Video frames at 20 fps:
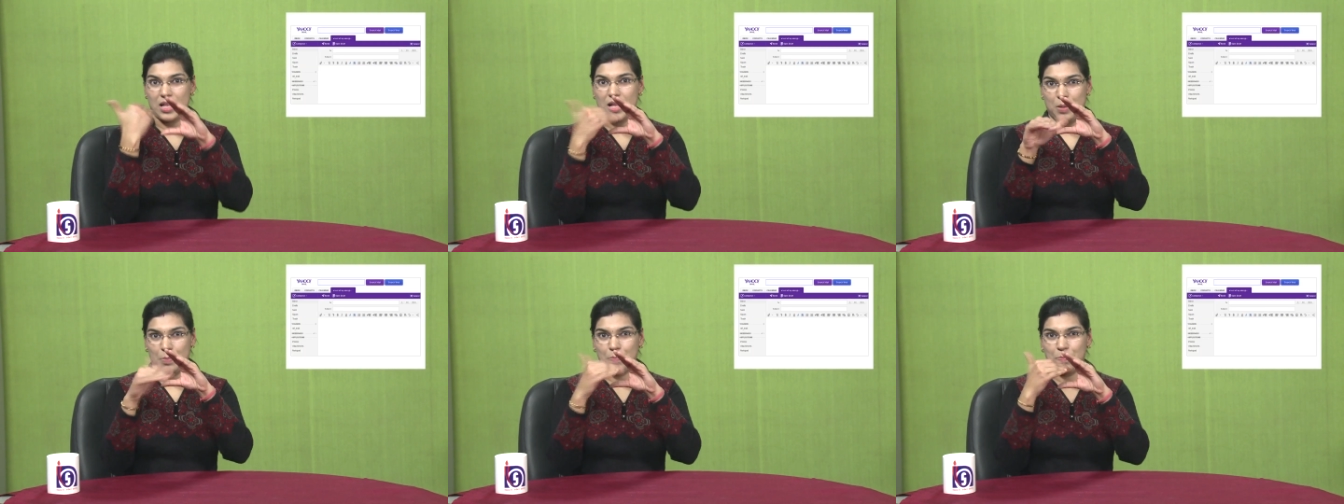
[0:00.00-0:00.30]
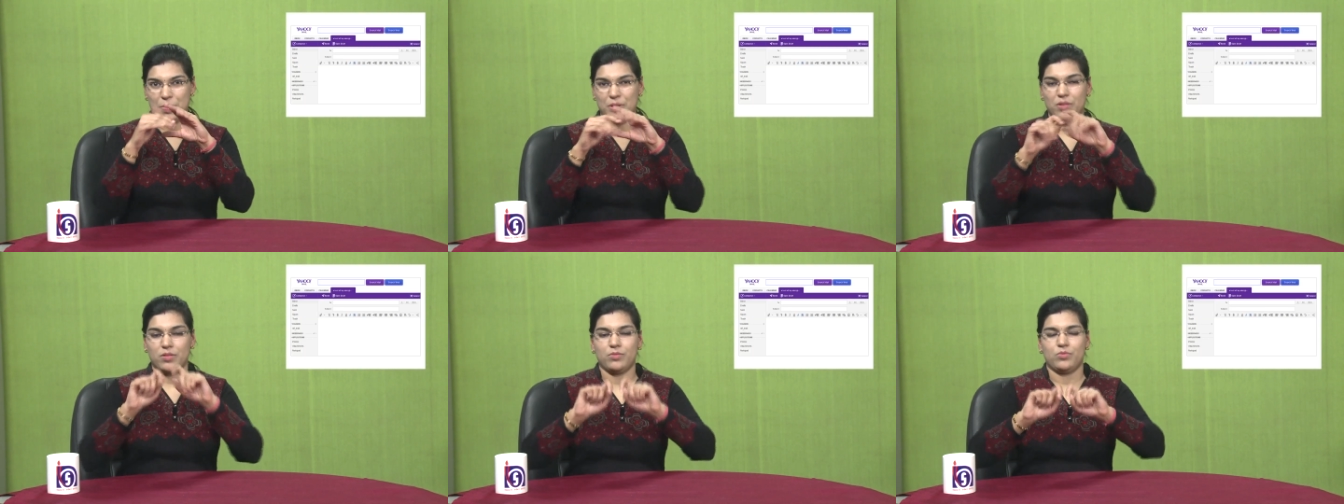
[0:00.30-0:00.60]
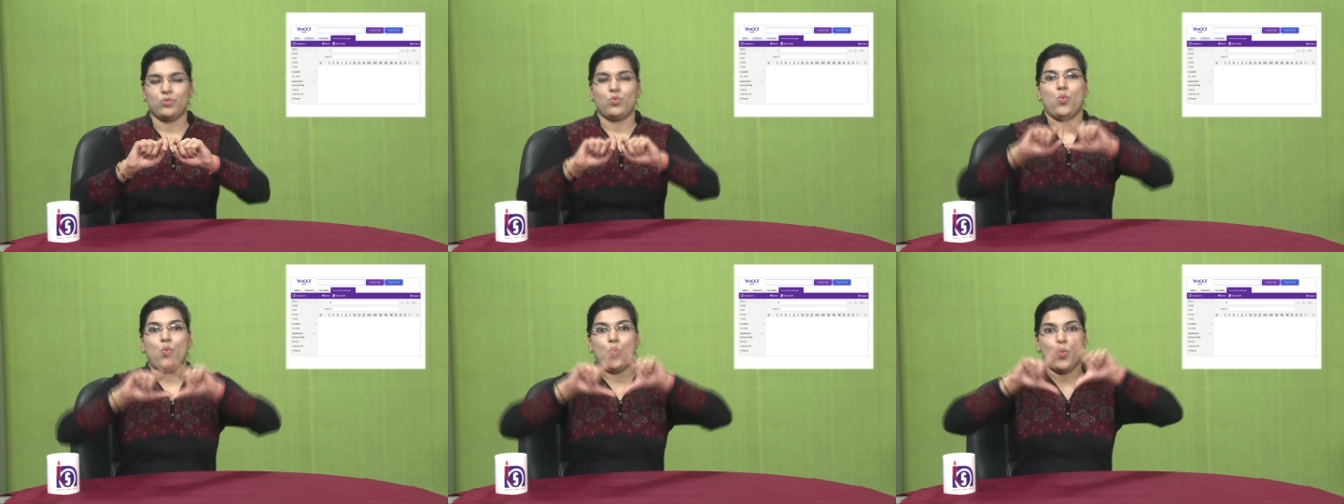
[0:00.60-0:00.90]
But how
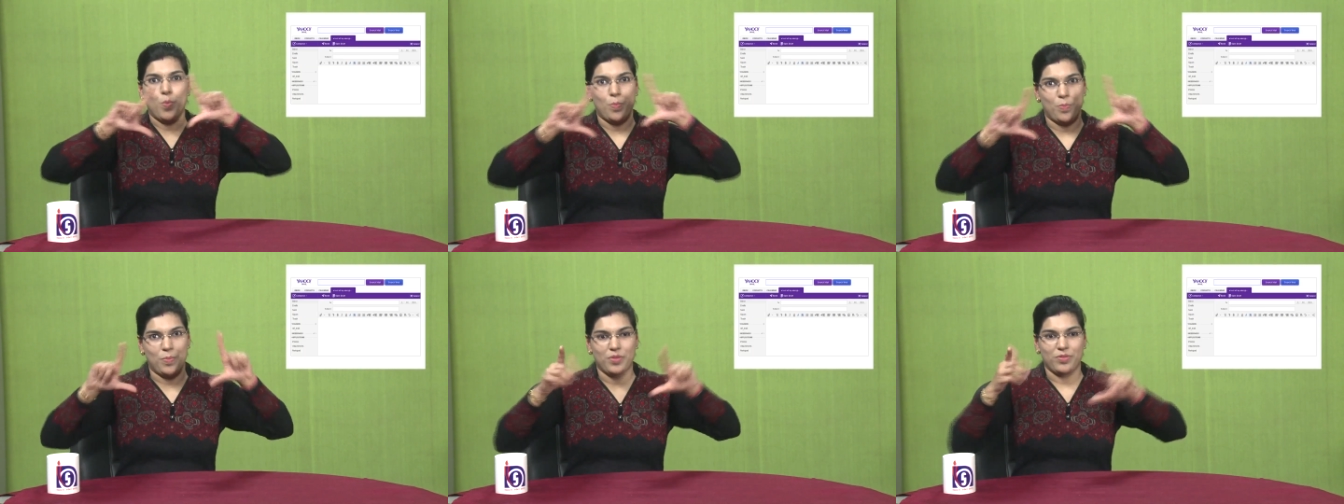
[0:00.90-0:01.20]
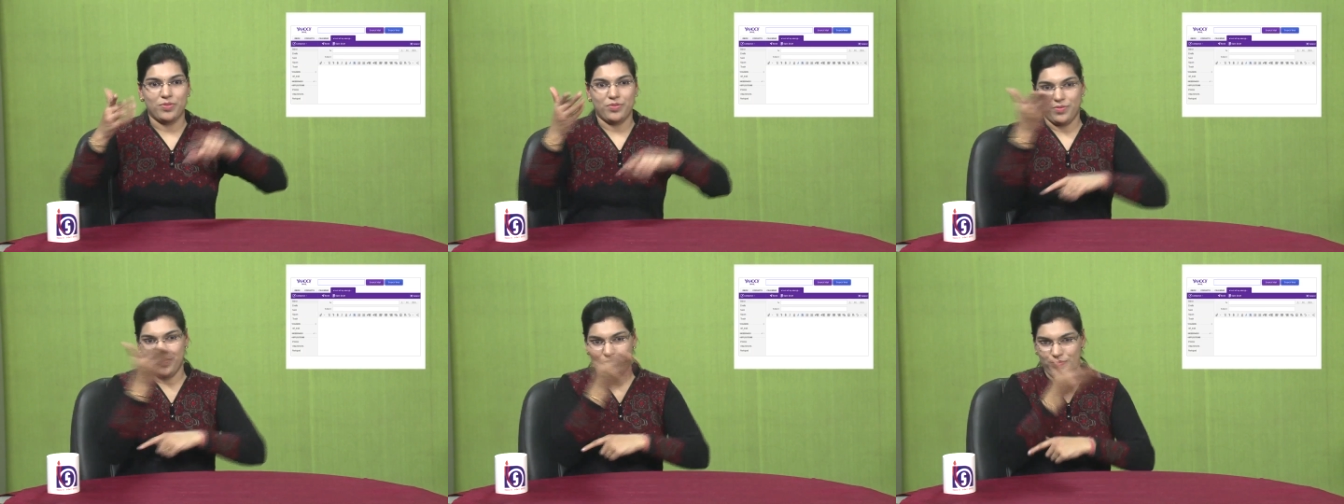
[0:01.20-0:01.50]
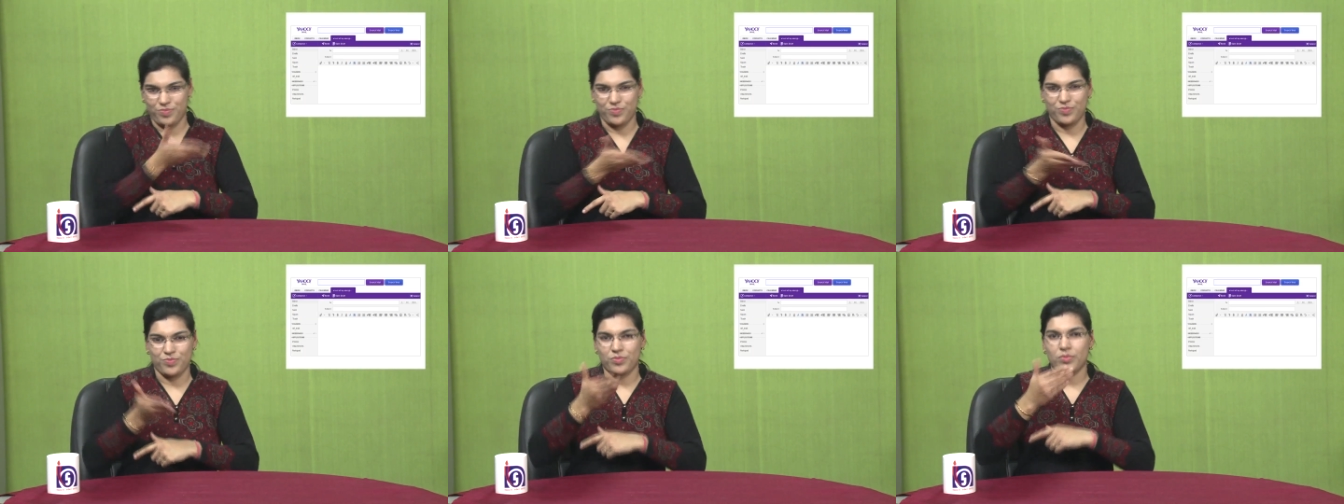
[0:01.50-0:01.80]
do we reply?
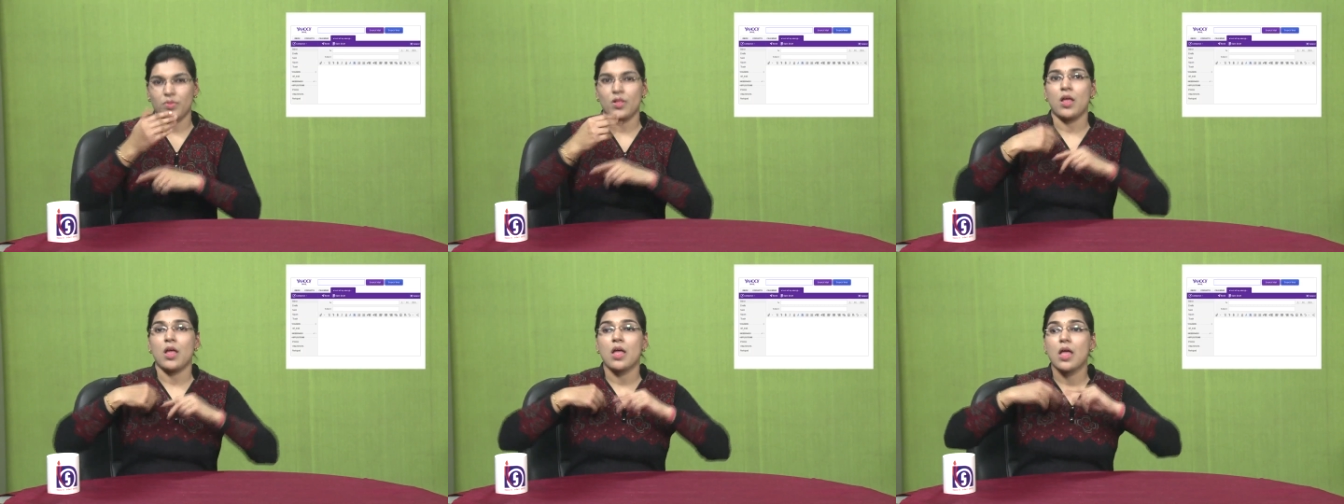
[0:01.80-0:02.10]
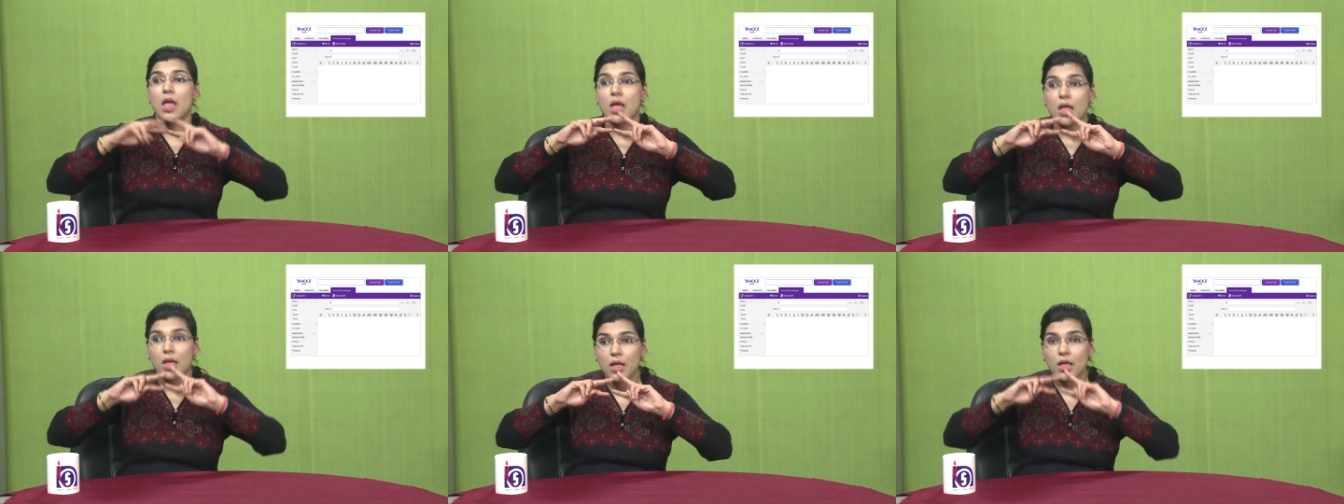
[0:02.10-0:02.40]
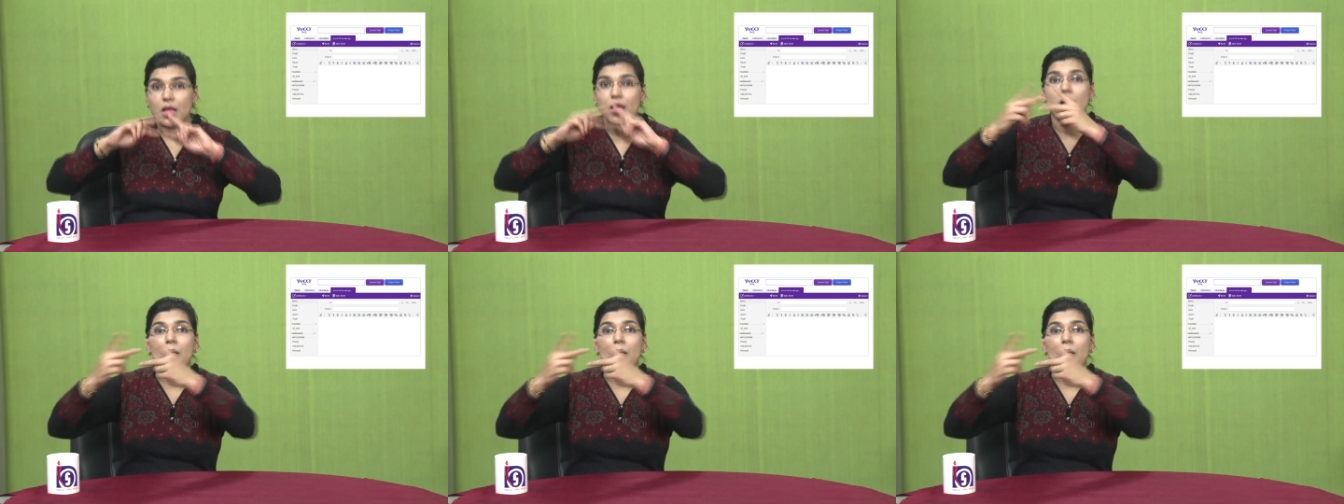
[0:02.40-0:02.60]
Through the same mail.